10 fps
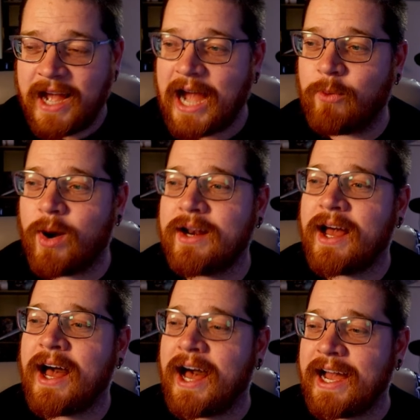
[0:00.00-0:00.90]
I want to
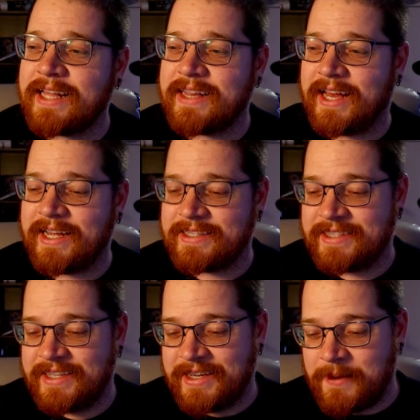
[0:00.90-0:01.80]
highlight
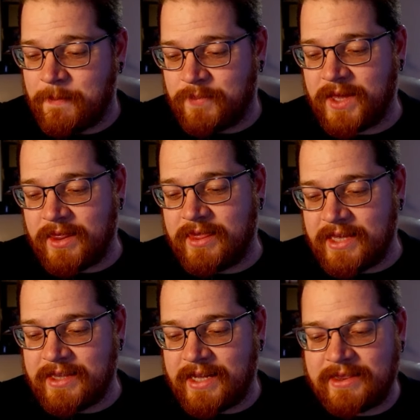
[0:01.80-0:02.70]
that
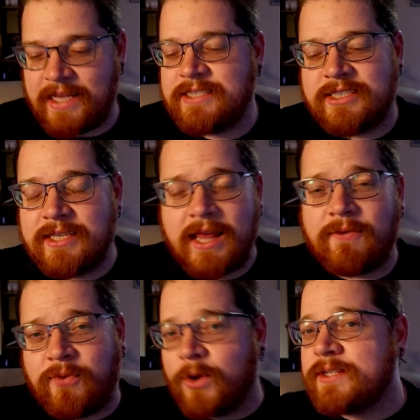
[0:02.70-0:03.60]
the that that's,
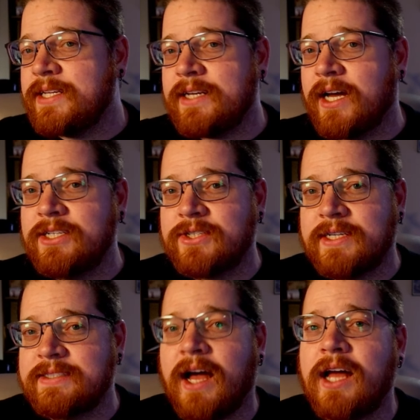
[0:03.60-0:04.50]
that 1400
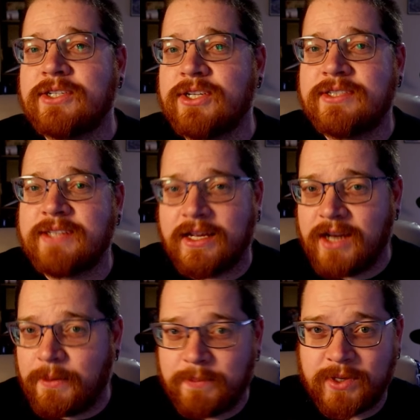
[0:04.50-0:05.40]
is not just a
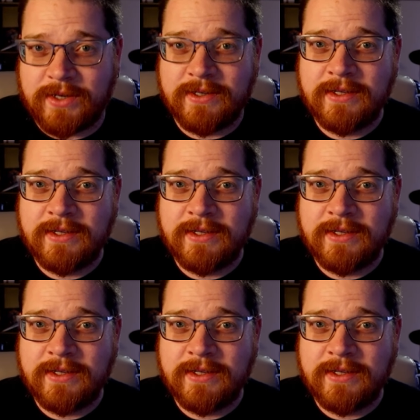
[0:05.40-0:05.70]
number.